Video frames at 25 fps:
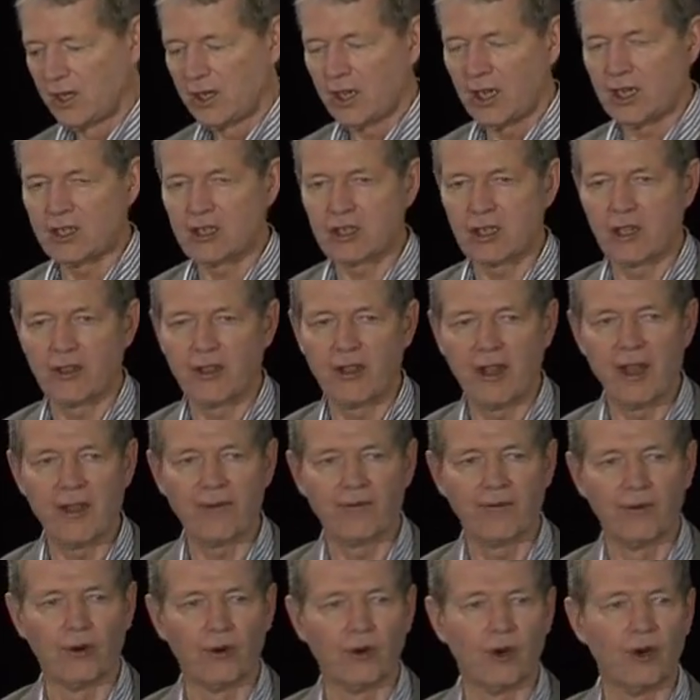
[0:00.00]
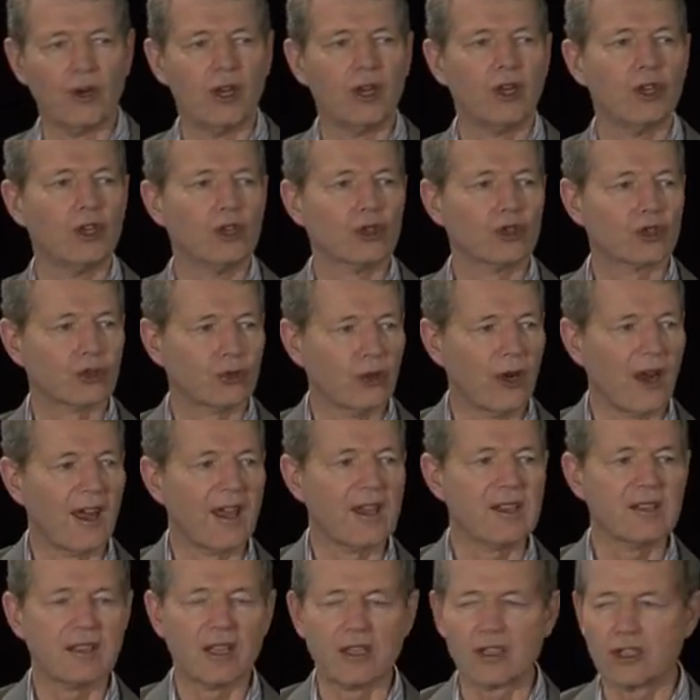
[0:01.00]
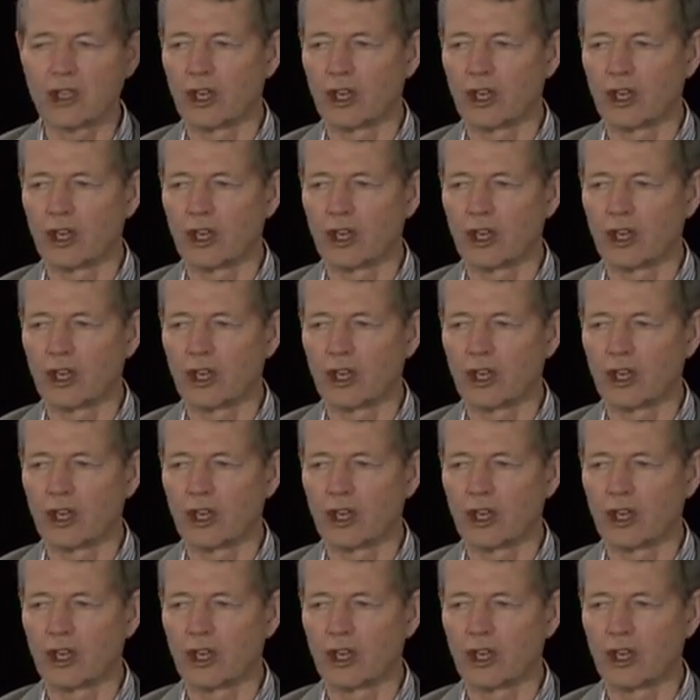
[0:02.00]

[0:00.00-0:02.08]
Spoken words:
And so therefore, trained and